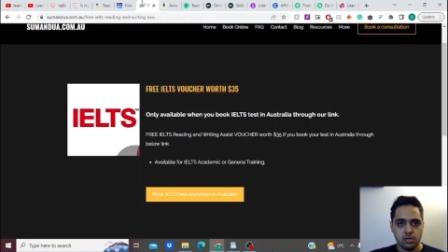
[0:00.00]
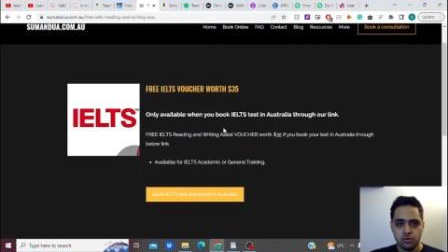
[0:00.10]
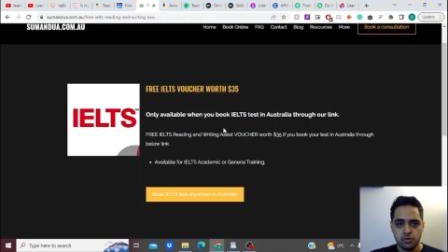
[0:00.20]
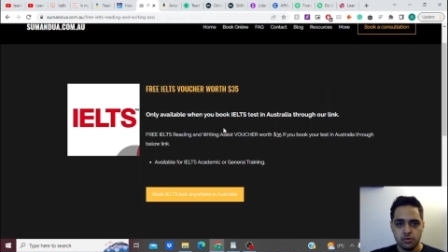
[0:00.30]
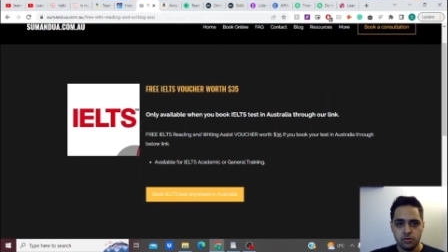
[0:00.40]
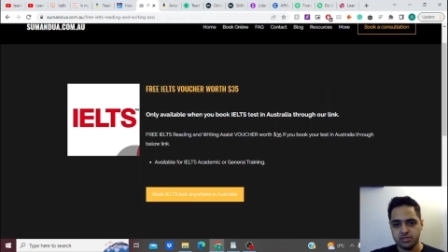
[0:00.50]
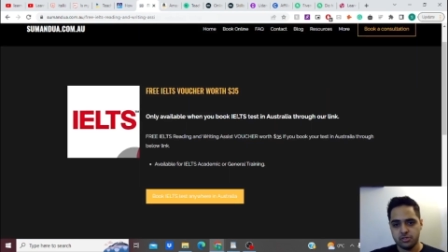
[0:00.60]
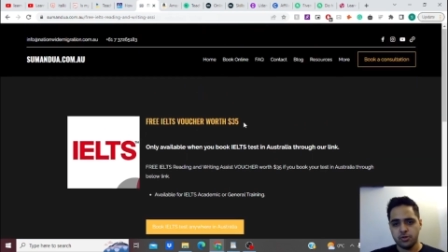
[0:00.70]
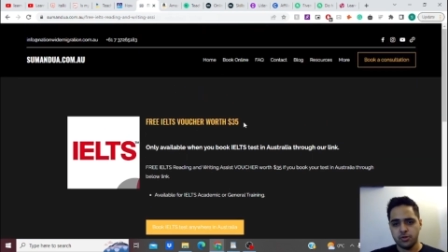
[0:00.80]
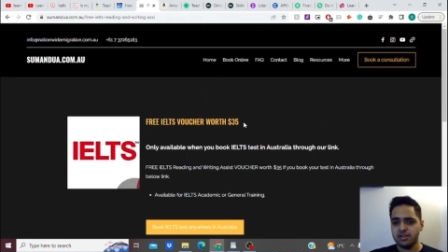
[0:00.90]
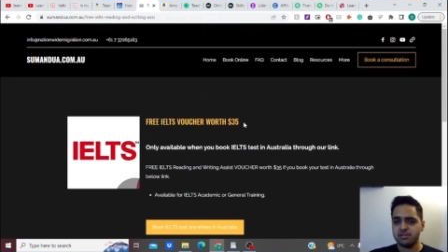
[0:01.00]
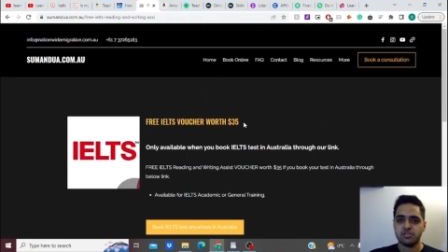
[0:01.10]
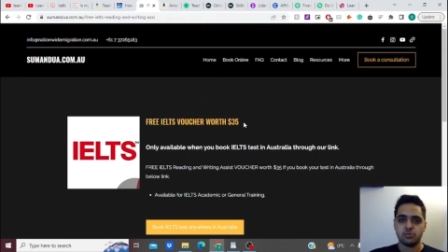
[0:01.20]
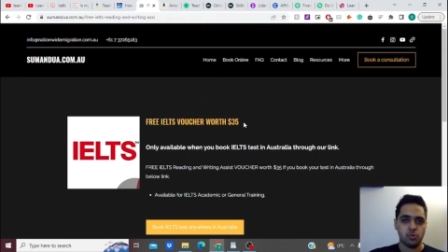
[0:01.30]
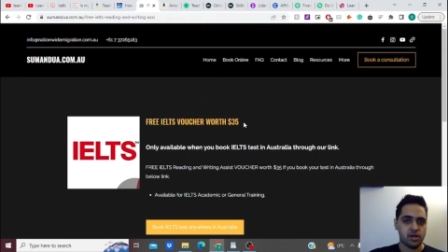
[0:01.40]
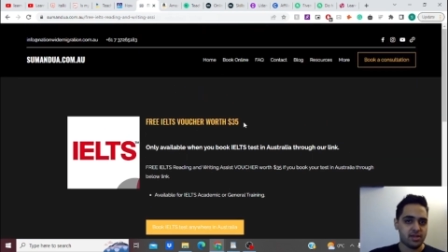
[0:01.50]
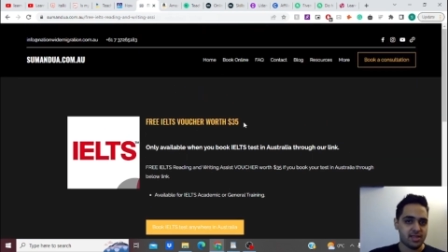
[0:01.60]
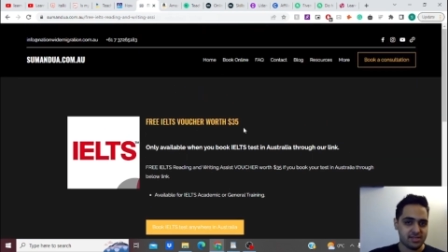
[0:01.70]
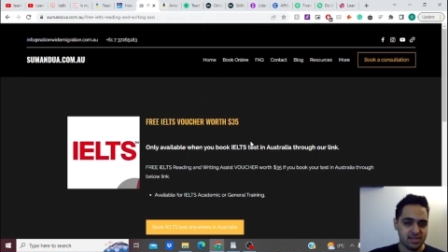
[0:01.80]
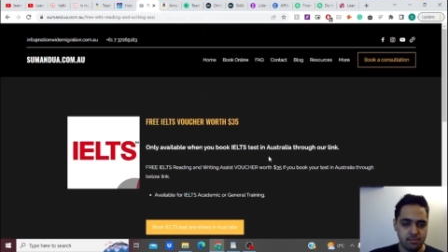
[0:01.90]
Okay, so here is one
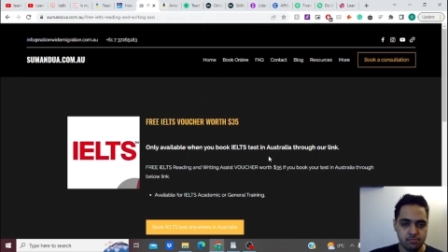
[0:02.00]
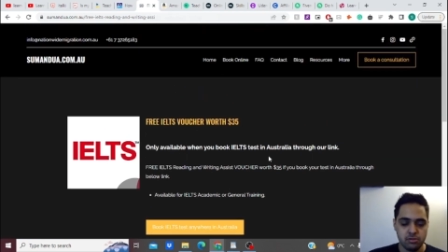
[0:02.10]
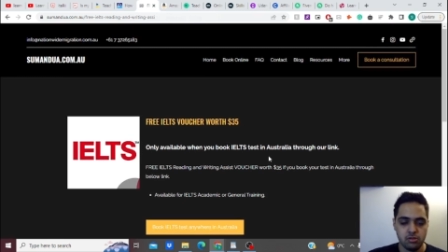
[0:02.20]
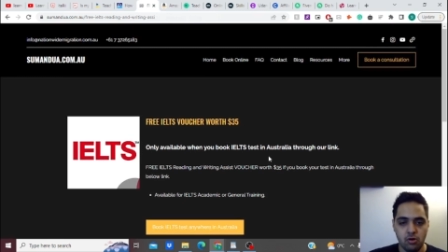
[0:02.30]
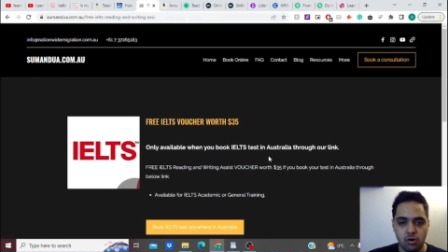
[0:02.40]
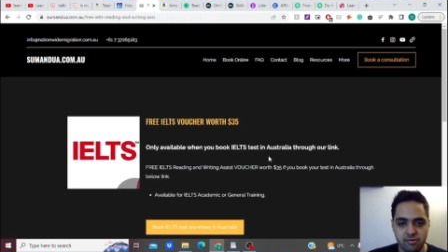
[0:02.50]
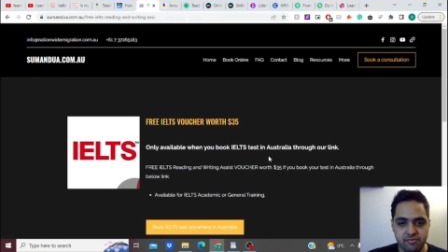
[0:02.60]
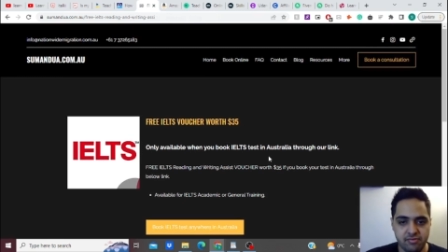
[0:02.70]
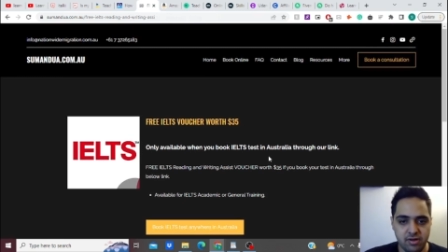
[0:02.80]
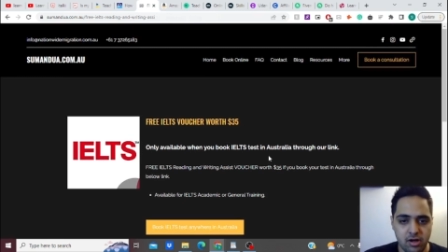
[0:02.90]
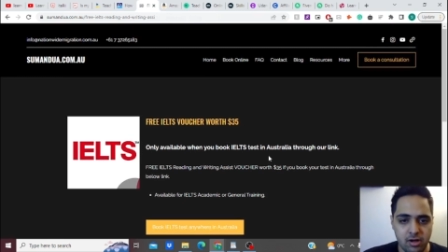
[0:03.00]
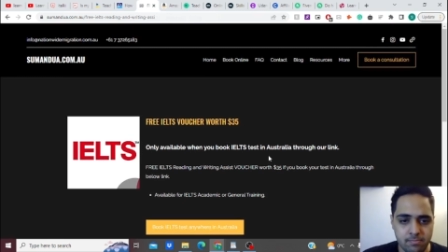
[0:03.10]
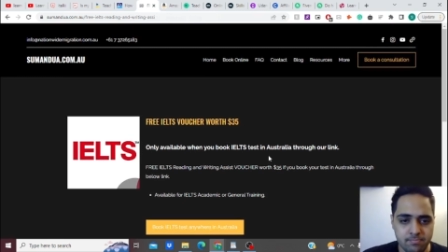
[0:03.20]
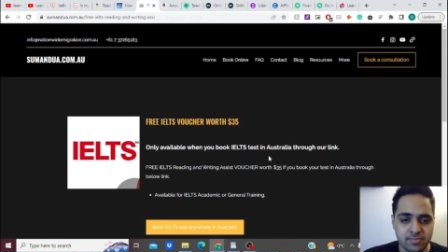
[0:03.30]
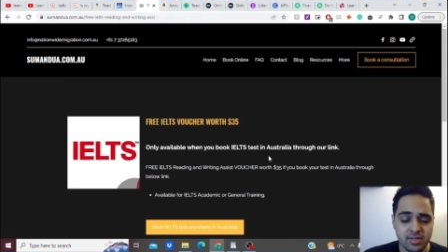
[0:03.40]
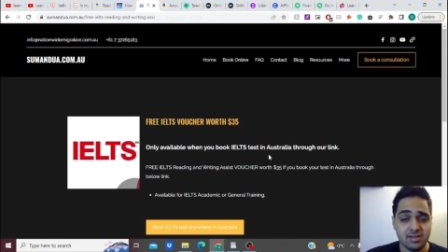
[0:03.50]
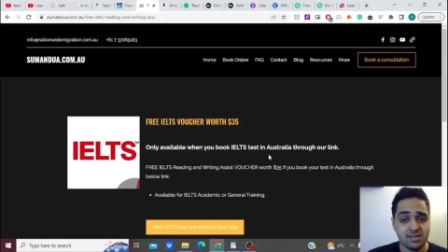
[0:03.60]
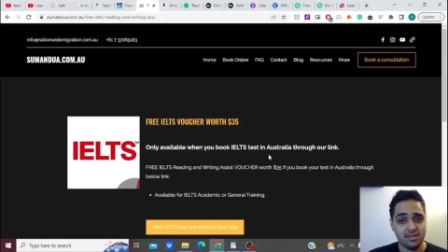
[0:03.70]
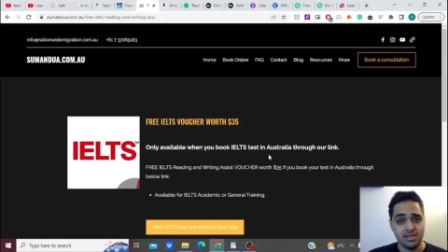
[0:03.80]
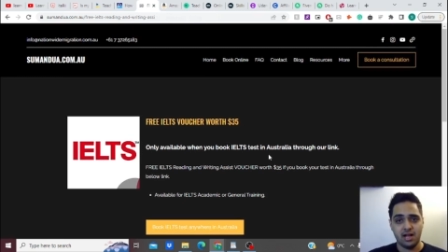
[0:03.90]
example of
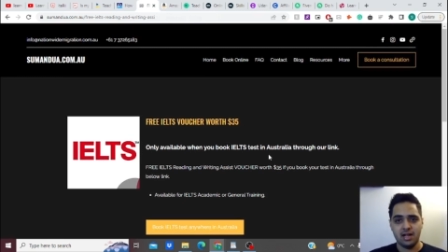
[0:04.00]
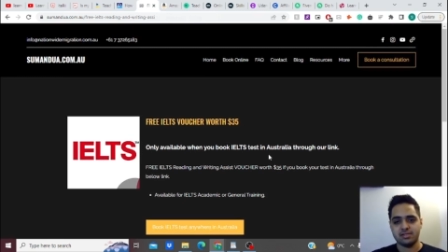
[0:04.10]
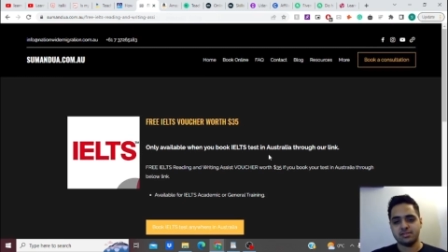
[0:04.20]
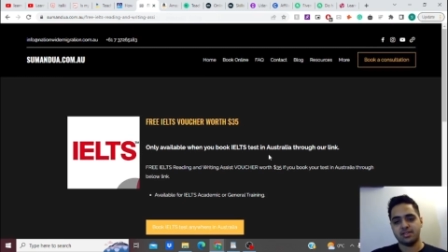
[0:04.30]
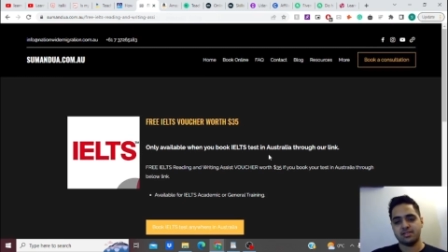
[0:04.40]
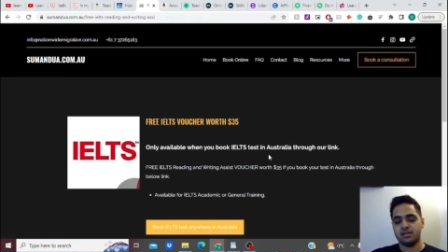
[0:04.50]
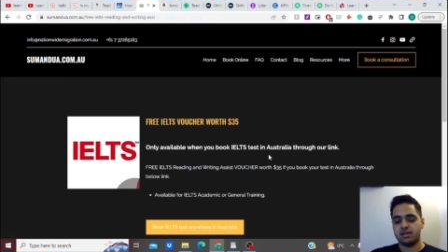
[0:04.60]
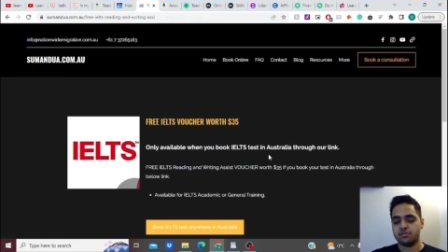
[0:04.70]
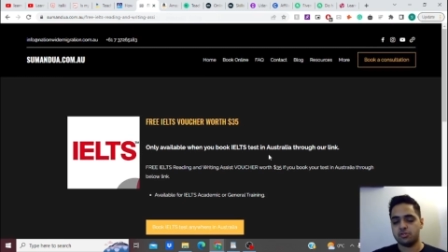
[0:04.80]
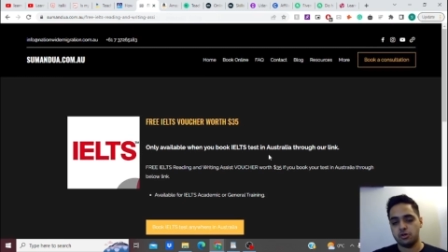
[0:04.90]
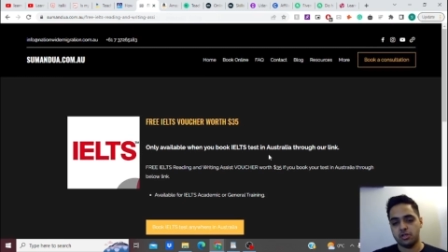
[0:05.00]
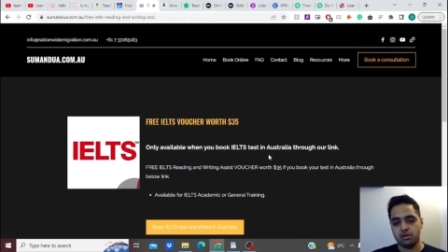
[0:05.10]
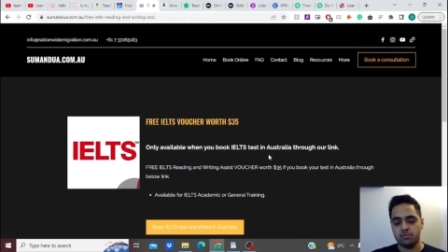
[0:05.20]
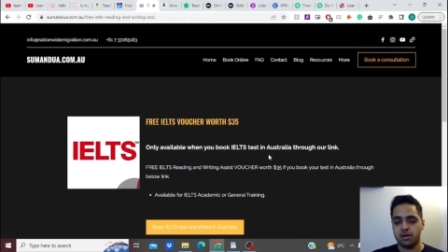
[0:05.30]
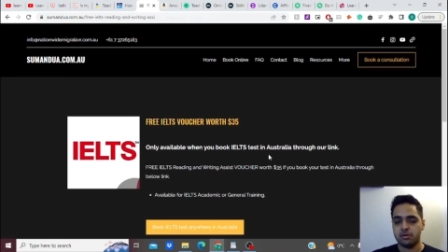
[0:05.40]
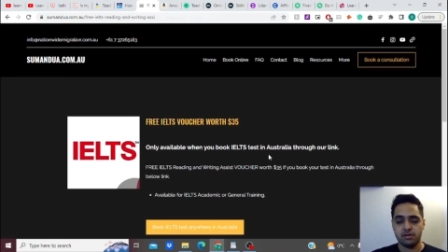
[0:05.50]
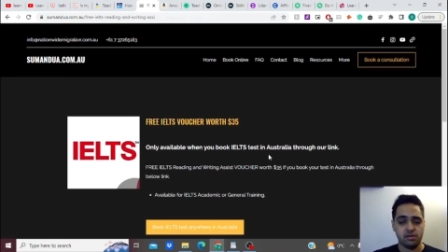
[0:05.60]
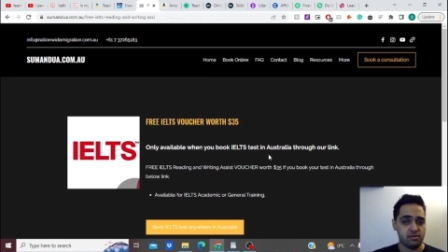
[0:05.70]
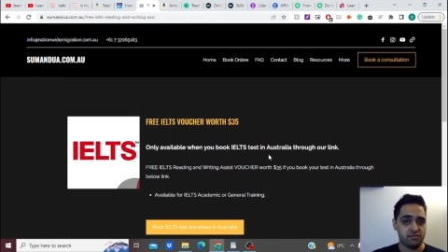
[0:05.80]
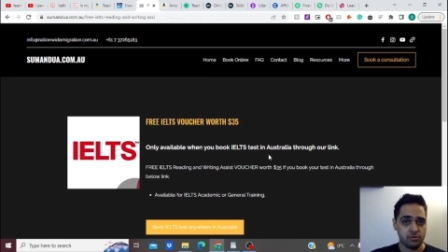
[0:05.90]
the IELTS test that I was talking about, and
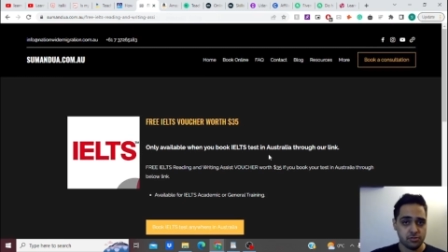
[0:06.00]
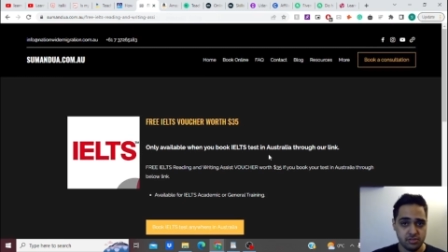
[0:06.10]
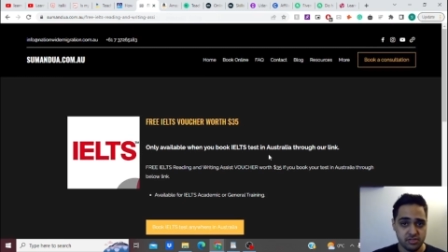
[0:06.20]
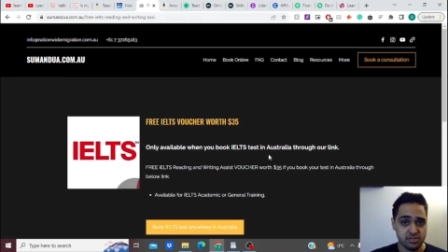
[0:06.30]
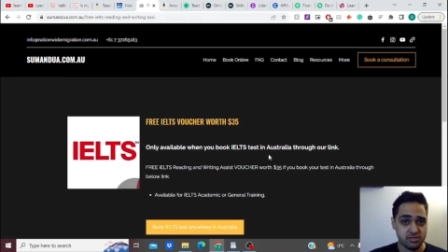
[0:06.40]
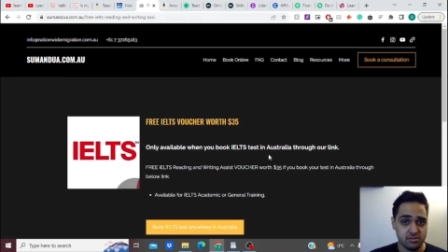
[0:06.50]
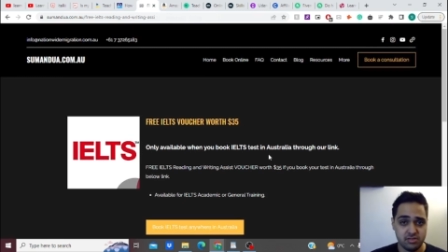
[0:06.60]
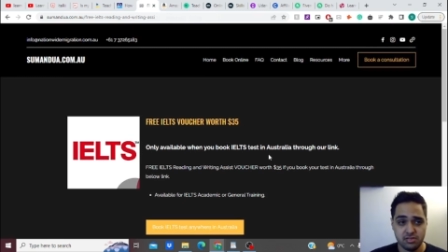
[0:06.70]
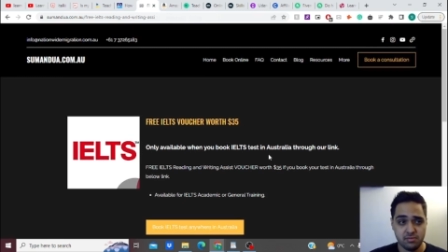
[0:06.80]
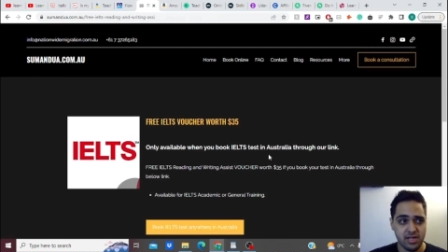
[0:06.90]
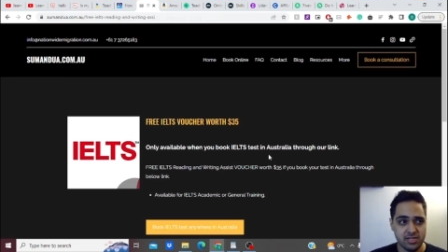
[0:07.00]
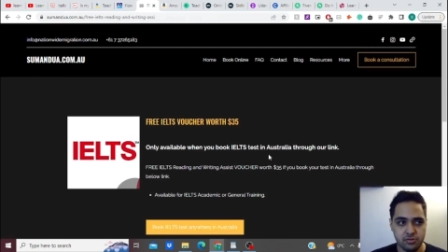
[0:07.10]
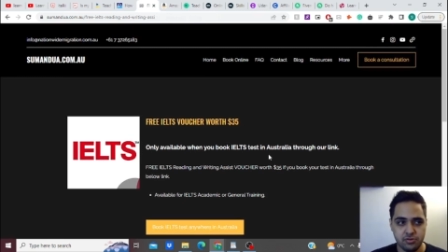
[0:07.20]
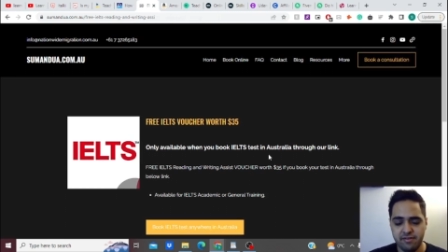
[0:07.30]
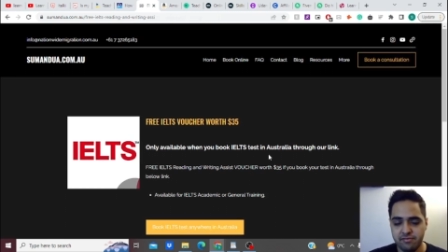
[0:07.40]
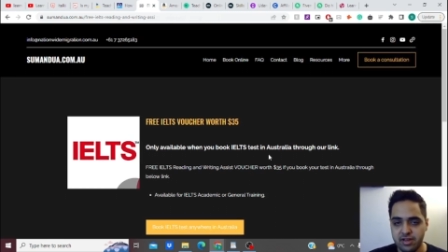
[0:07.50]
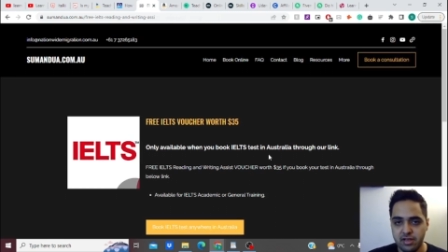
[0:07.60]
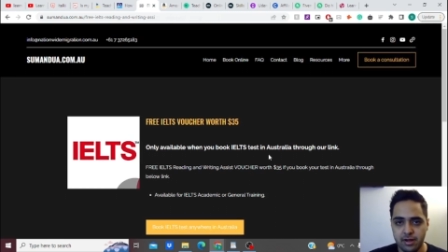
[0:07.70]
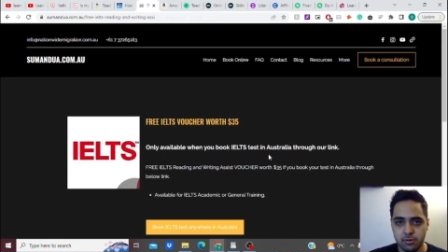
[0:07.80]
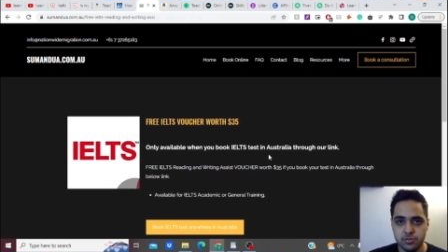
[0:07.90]
of course this applies to every
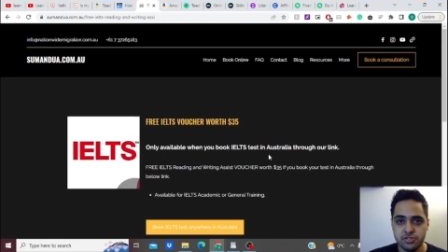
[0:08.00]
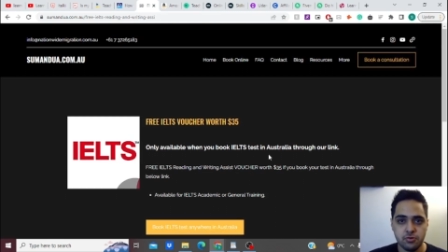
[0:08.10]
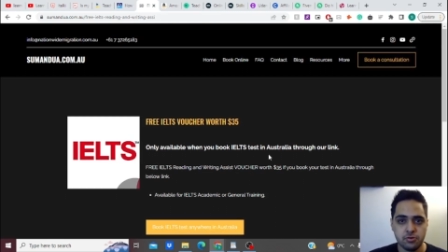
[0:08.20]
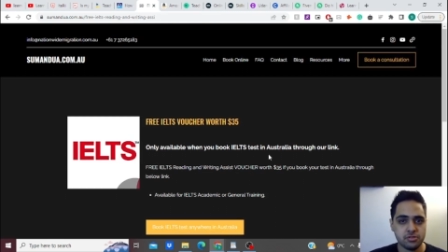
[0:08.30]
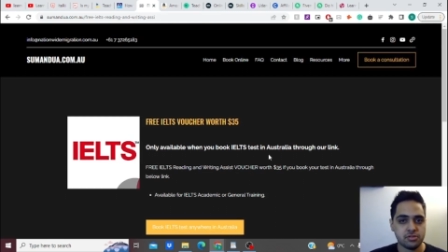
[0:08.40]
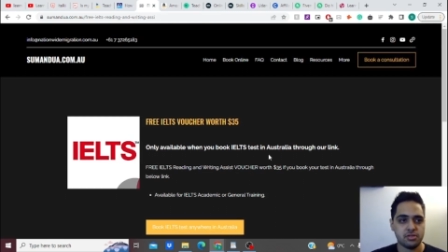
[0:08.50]
language course.